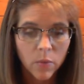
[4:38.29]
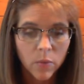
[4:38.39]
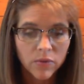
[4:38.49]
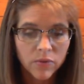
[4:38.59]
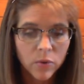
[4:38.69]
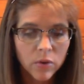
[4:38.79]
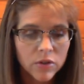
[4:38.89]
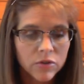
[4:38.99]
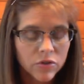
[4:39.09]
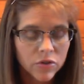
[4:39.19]
were
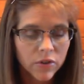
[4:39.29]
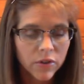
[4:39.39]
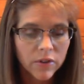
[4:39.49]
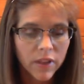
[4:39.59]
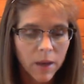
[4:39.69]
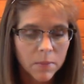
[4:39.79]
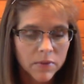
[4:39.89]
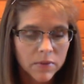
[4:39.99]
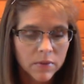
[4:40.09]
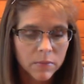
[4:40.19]
foolish took their lamps,